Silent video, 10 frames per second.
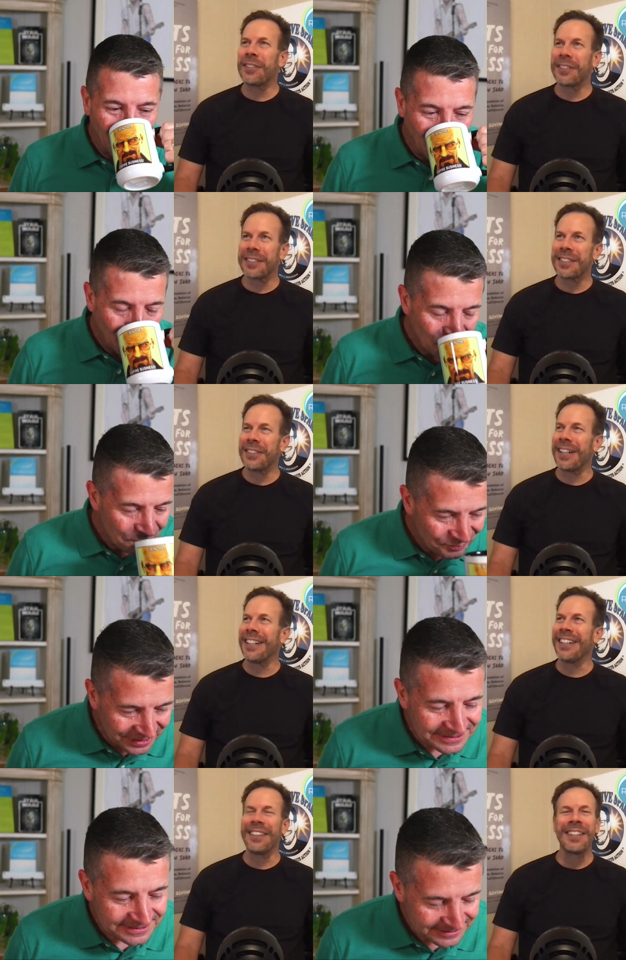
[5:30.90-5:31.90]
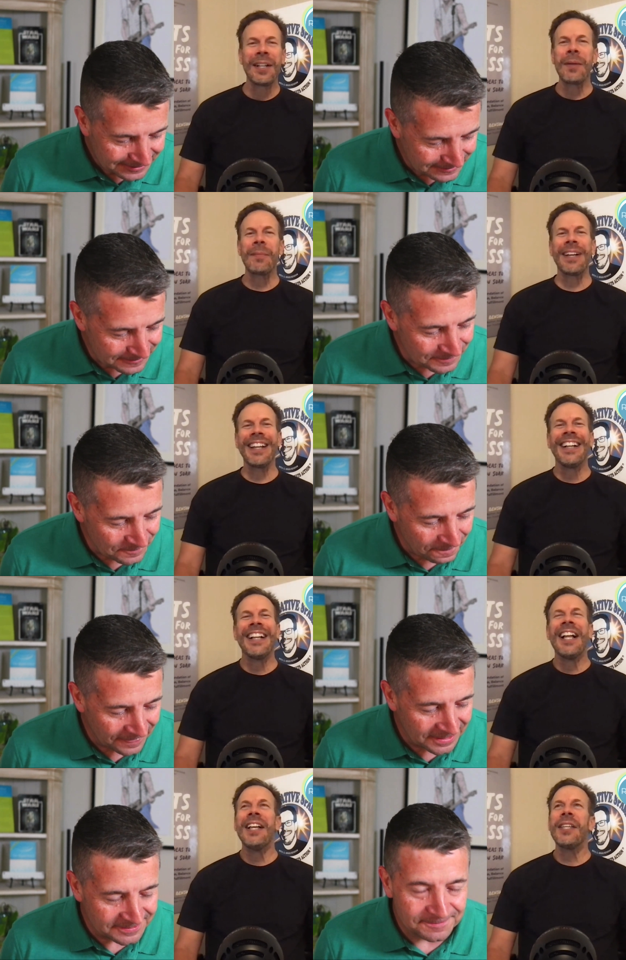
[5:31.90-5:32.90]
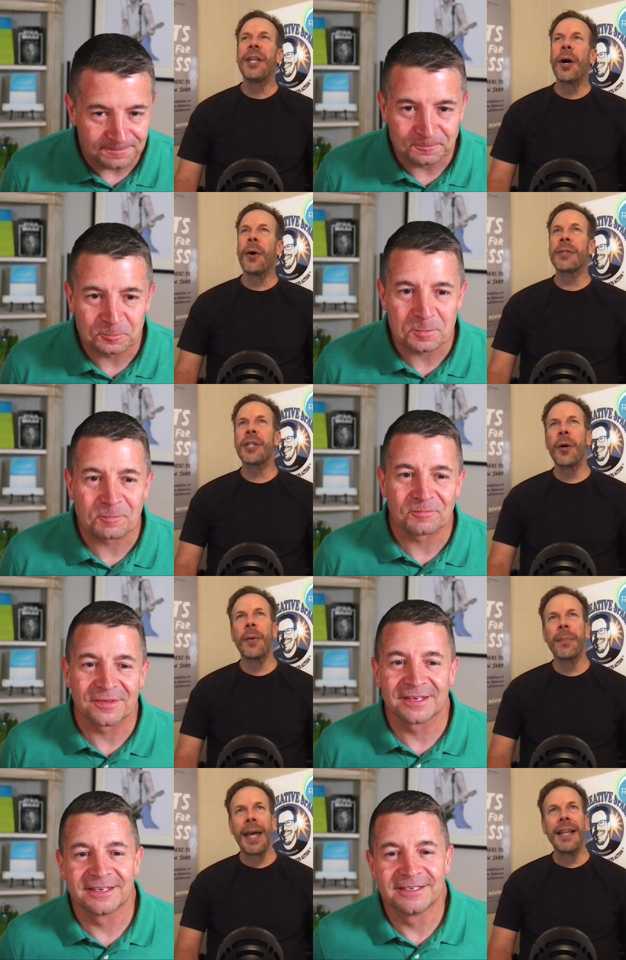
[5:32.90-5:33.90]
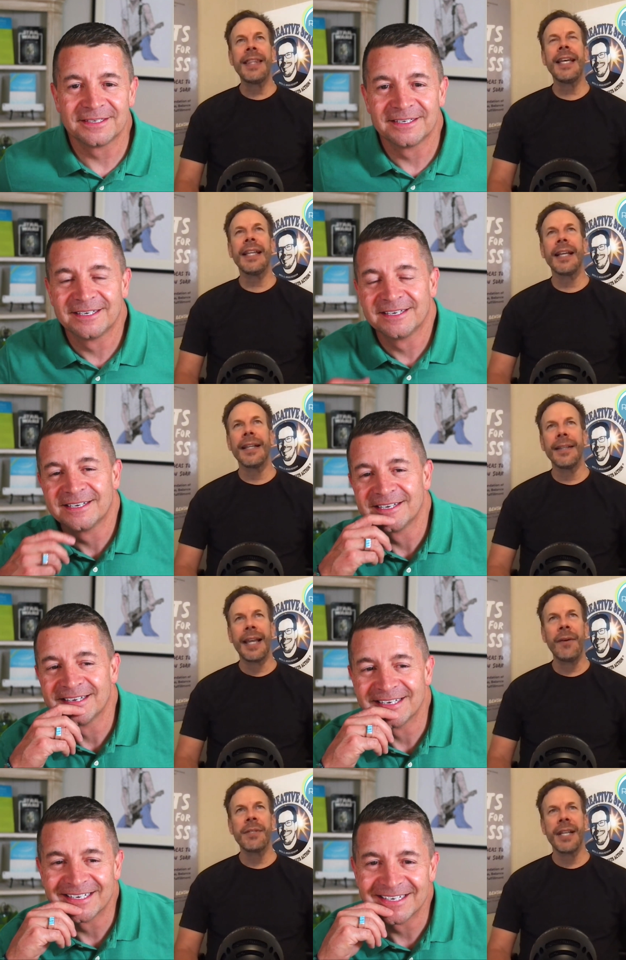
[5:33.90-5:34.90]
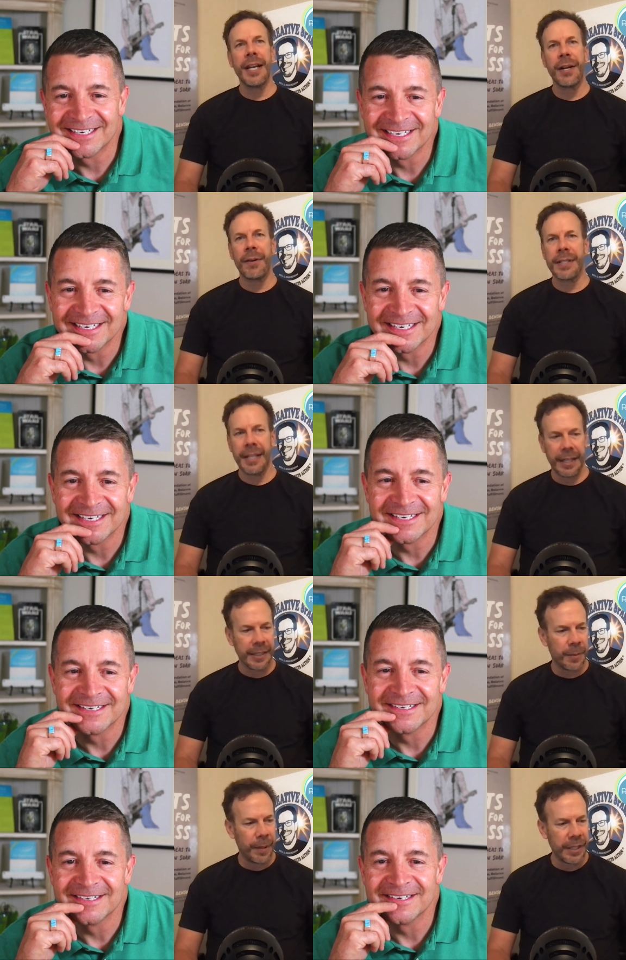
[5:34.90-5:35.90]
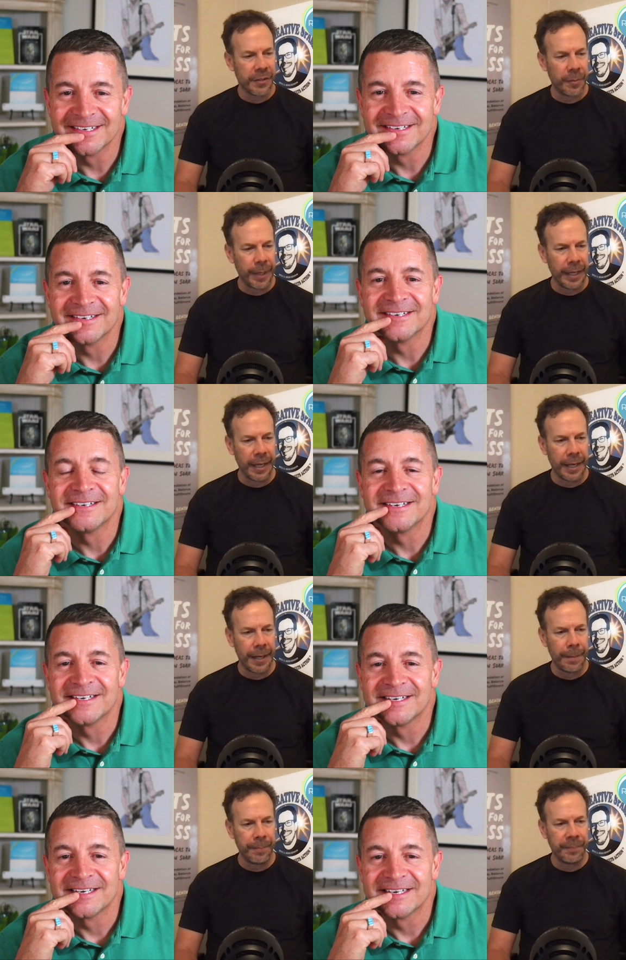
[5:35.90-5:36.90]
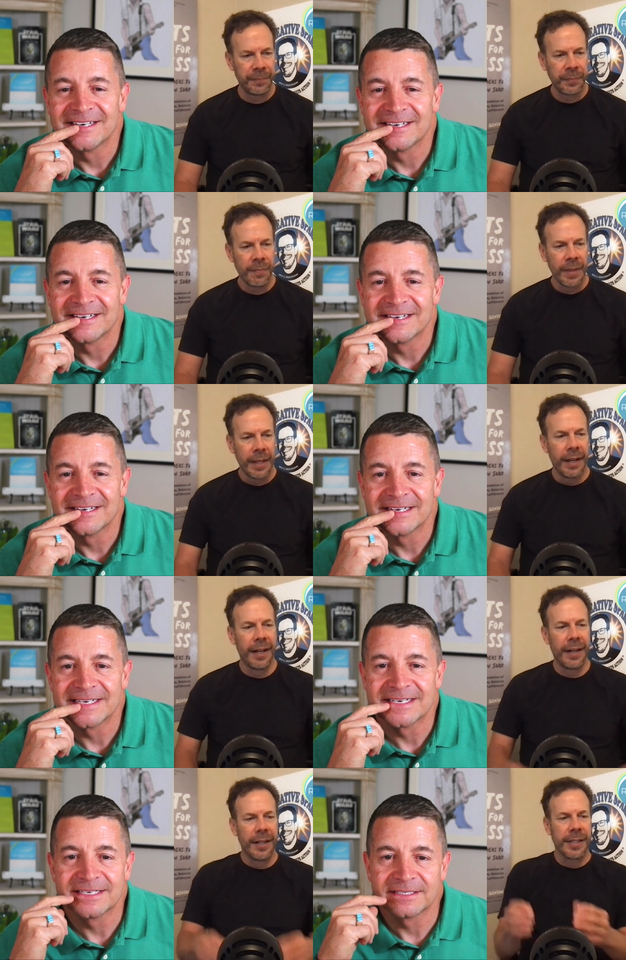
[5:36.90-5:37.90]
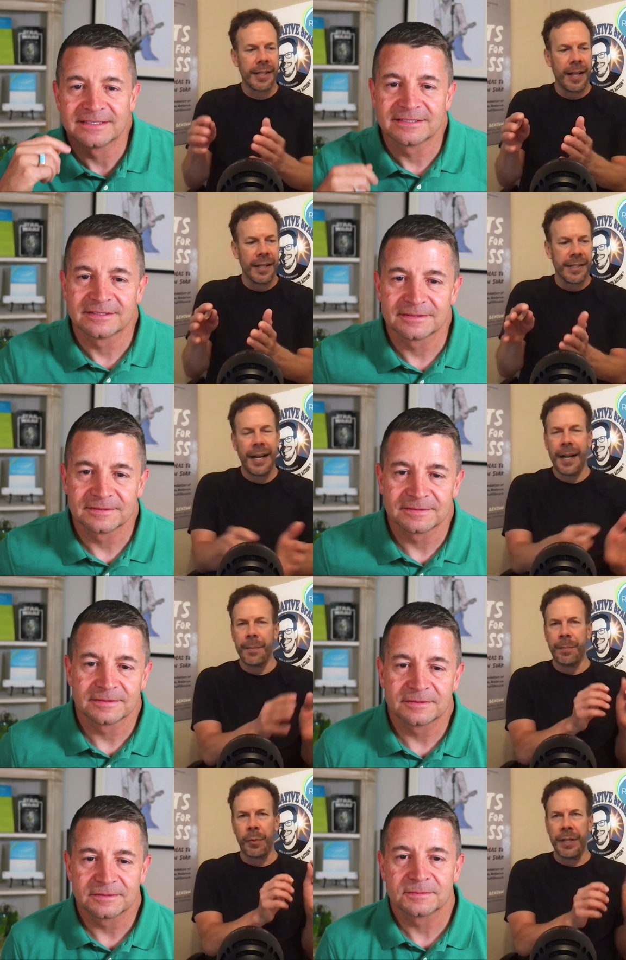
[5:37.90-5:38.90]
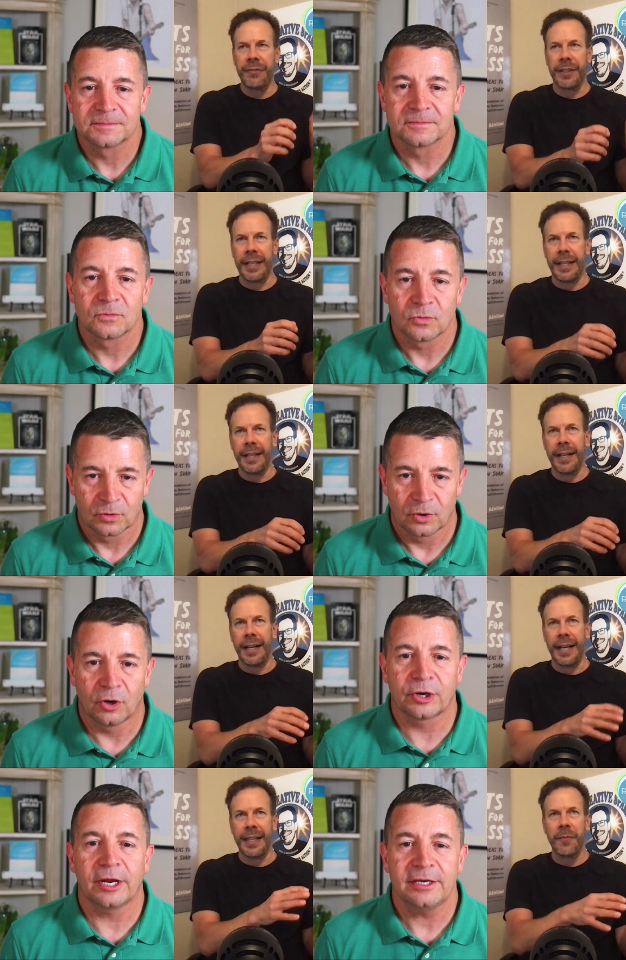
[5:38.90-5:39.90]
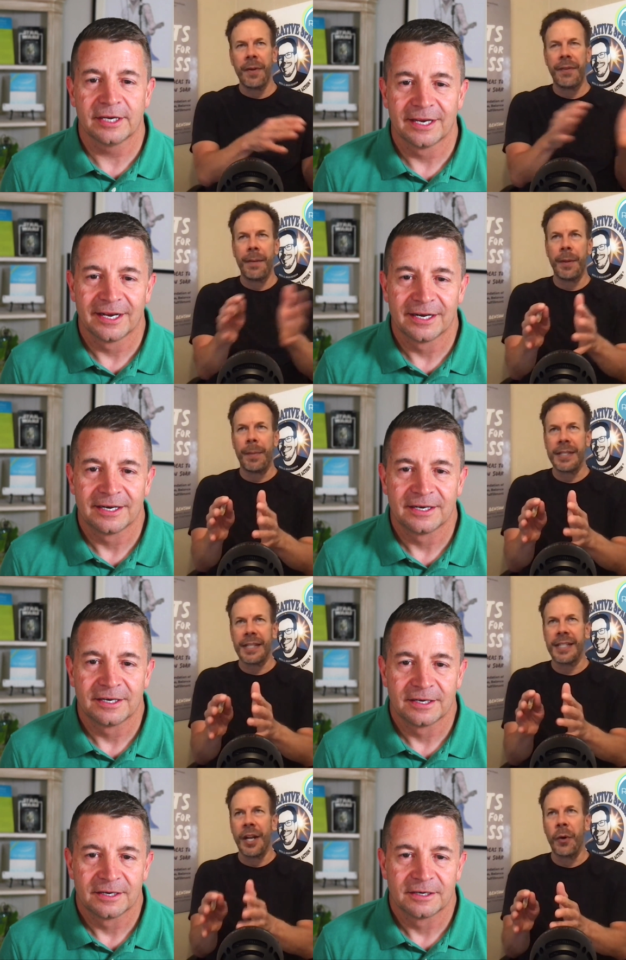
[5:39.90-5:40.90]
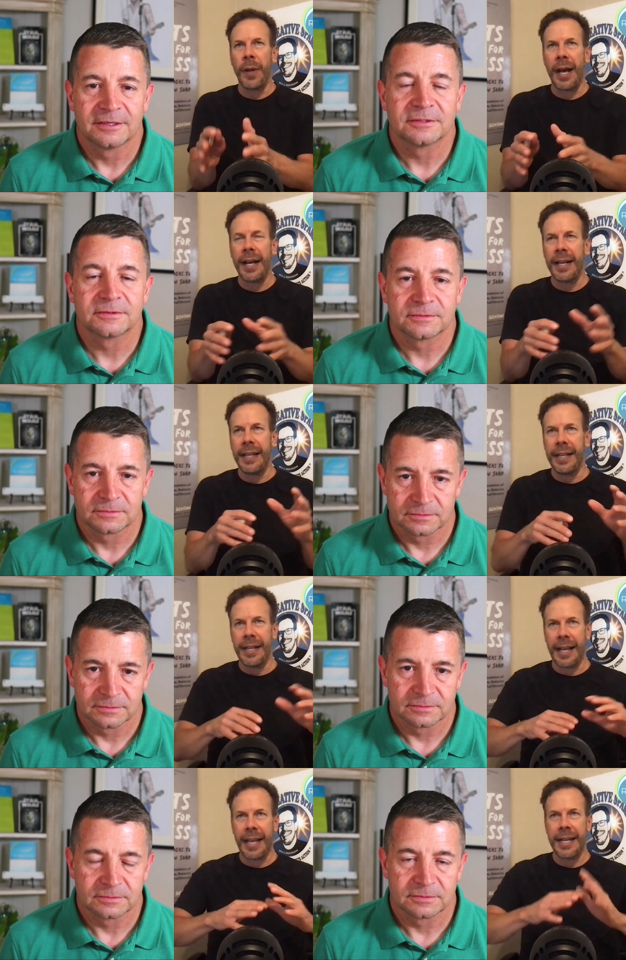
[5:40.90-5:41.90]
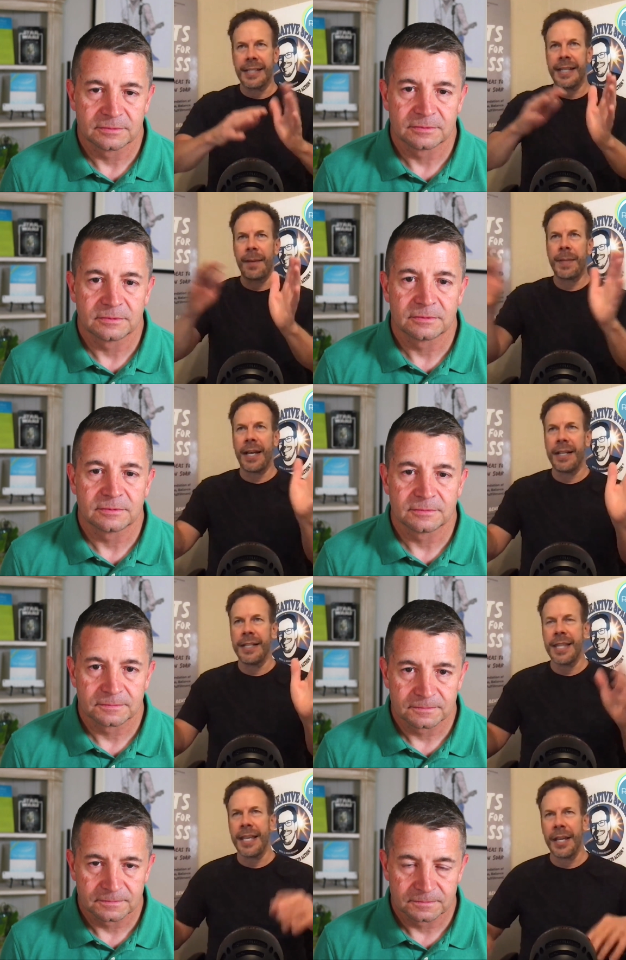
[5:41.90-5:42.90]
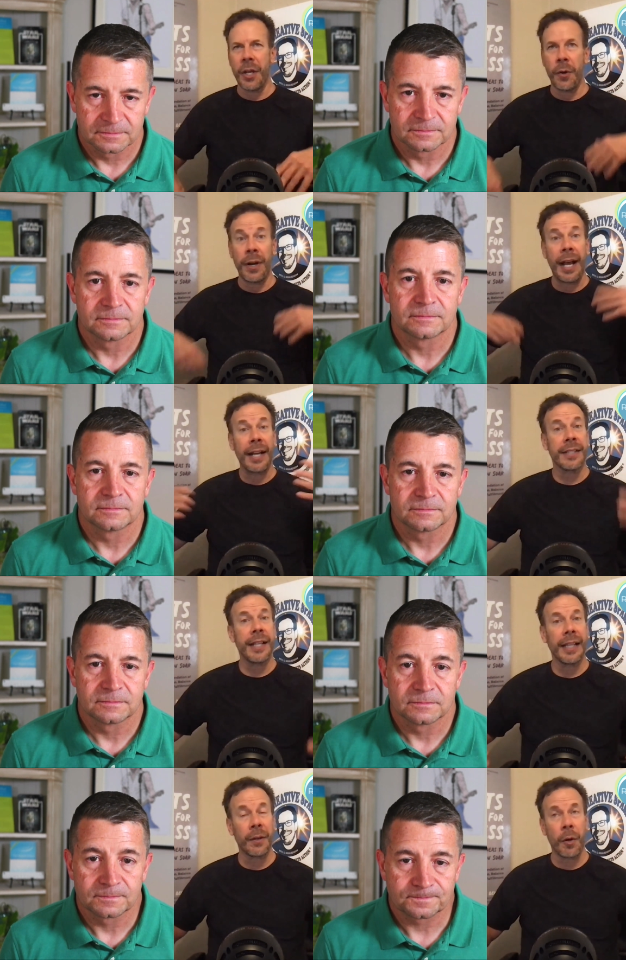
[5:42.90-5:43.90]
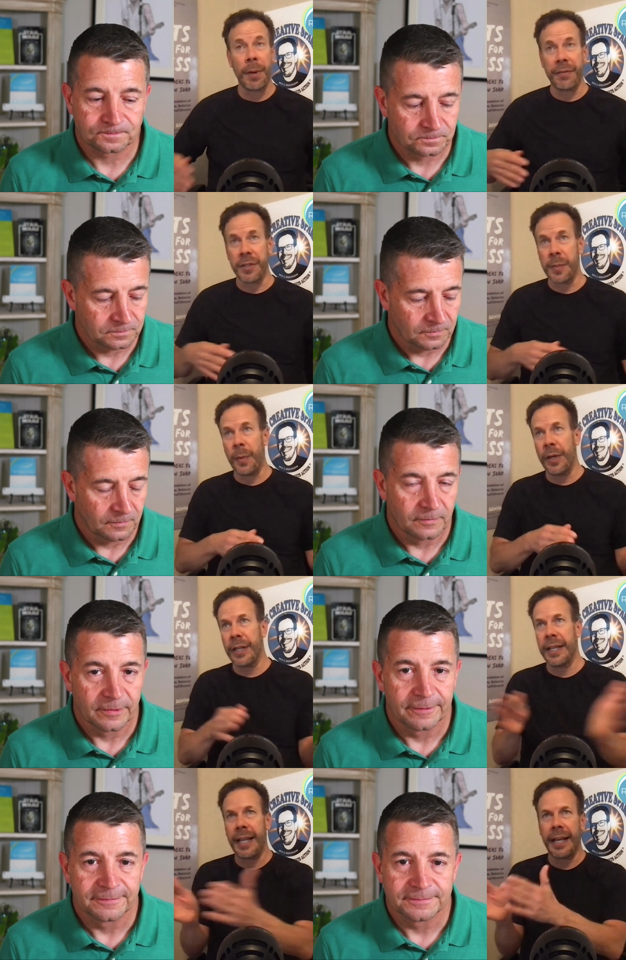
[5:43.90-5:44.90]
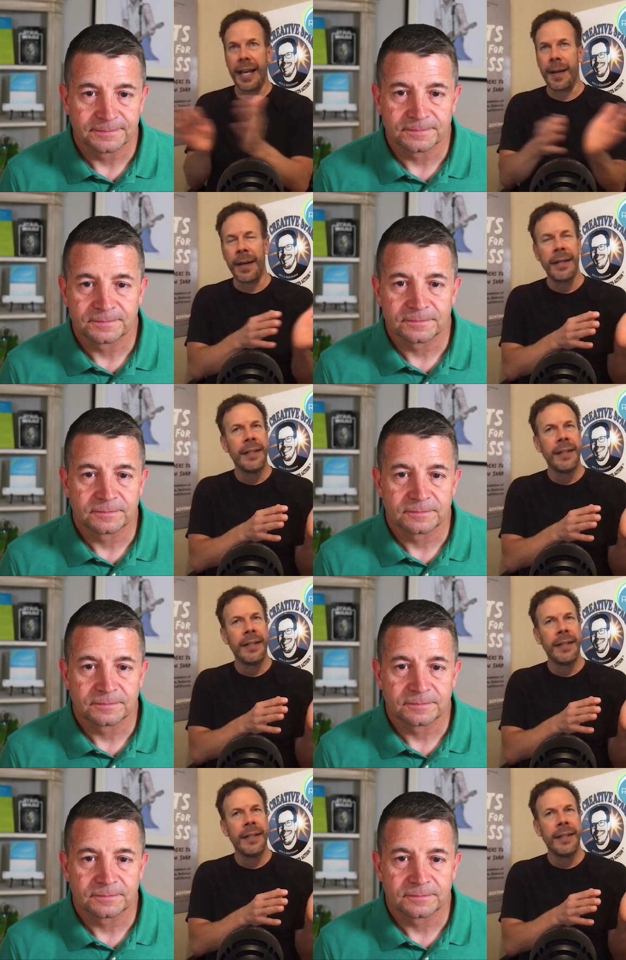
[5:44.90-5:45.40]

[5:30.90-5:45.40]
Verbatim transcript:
Speaker 1: Hulk too. I don't know, but you know, so that thing that was an interesting experience for me. Um, I'll I'll set it up briefly. Uh, okay. Uh, I left my the business in 09 and I kind of stepped out into the unknown and I accidentally wrote my first book and that kind of